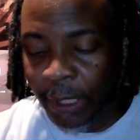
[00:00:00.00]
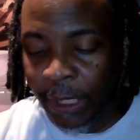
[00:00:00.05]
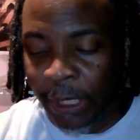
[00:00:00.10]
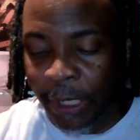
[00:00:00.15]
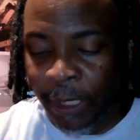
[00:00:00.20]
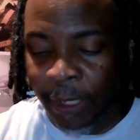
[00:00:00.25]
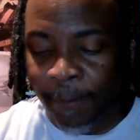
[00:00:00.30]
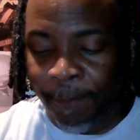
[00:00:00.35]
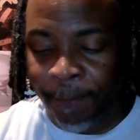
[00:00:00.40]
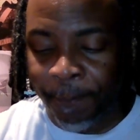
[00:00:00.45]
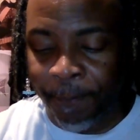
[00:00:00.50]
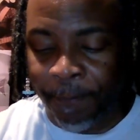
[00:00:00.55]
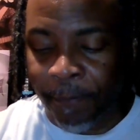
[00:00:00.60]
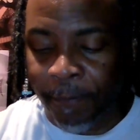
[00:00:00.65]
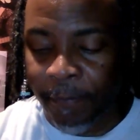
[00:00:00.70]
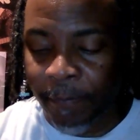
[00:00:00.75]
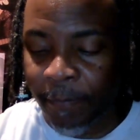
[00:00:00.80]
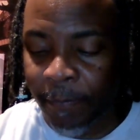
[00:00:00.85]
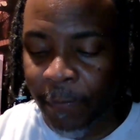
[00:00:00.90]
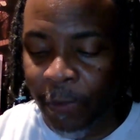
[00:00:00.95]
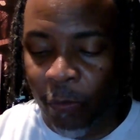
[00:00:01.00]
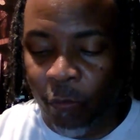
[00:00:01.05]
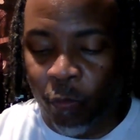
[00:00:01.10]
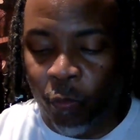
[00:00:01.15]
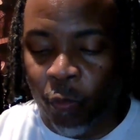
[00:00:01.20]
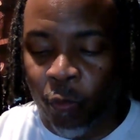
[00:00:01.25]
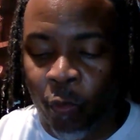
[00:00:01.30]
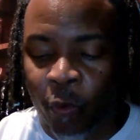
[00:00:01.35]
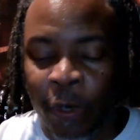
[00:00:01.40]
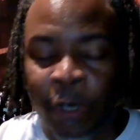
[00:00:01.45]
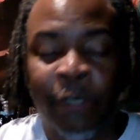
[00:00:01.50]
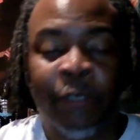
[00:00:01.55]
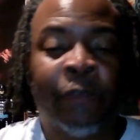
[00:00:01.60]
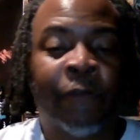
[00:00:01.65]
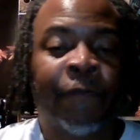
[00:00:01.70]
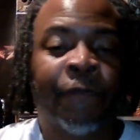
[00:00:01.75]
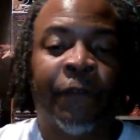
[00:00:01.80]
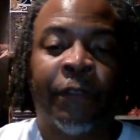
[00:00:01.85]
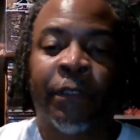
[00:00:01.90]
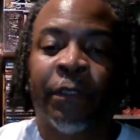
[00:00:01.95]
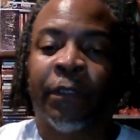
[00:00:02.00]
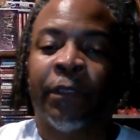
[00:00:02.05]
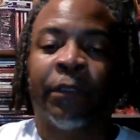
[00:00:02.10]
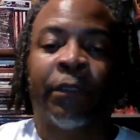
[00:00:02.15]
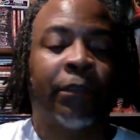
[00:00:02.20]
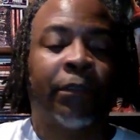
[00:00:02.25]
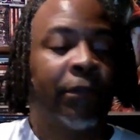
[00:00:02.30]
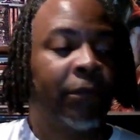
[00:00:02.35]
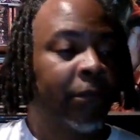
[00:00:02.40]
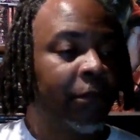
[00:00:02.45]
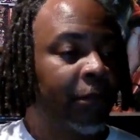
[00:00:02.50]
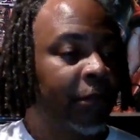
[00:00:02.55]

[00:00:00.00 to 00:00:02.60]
One of the